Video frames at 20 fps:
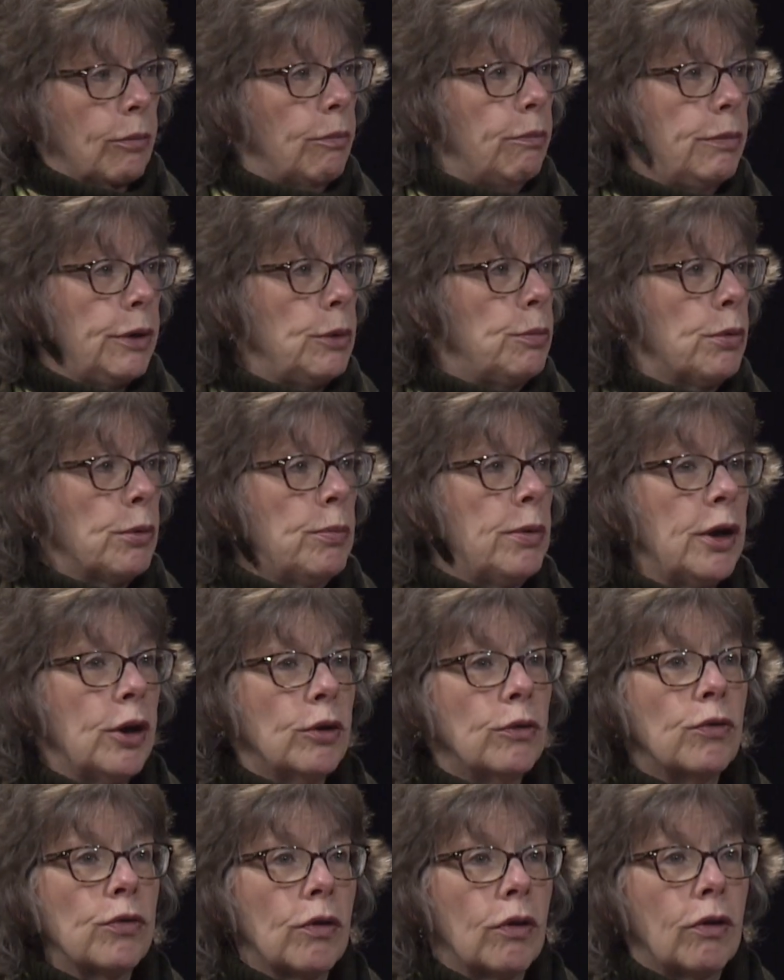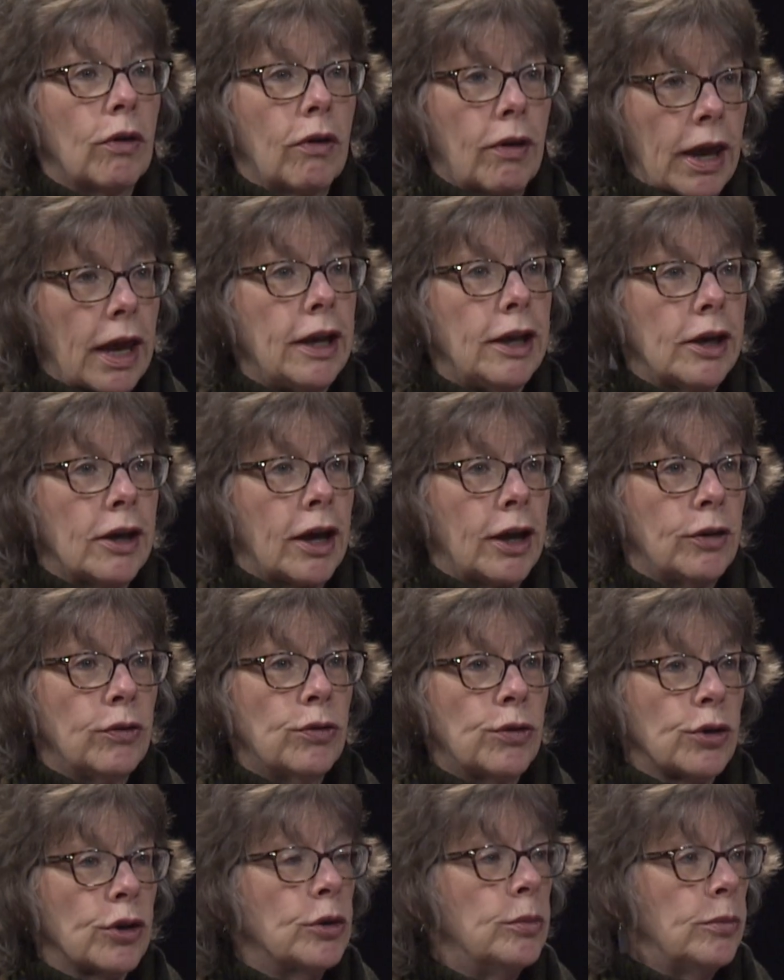be prepared for any kind of
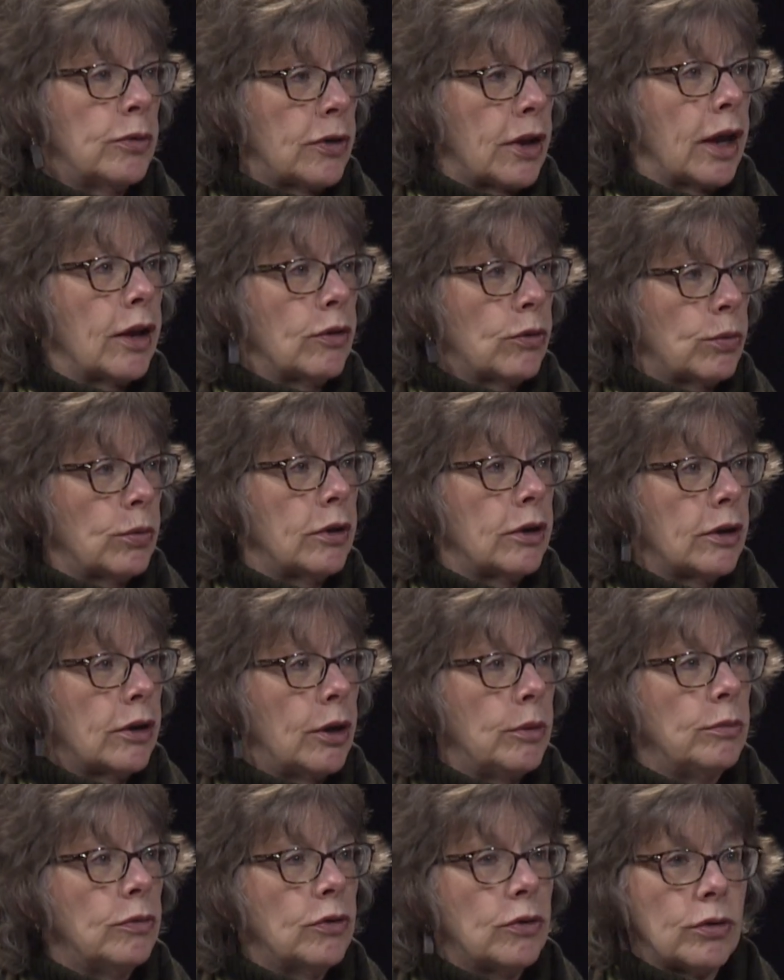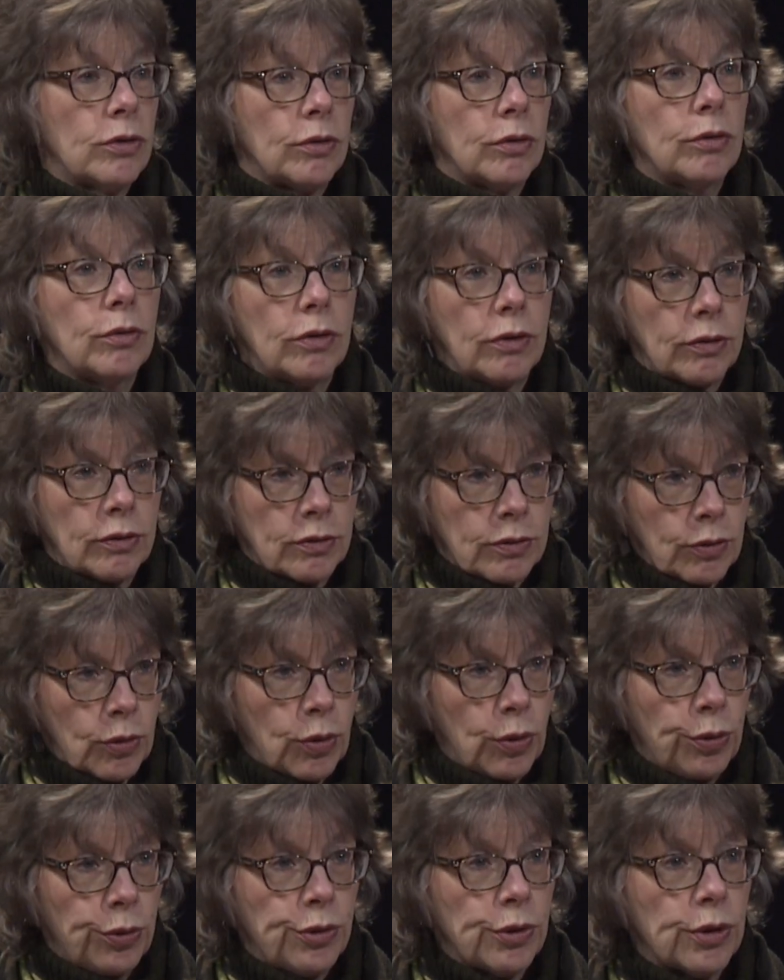circumstance when it comes to this
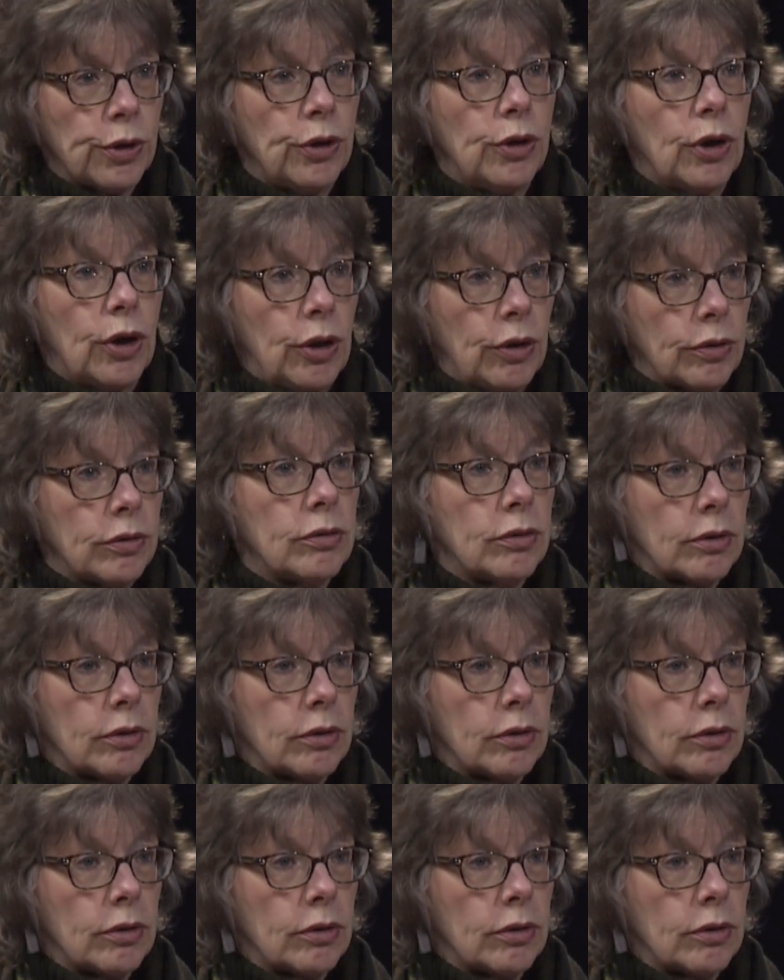older adult.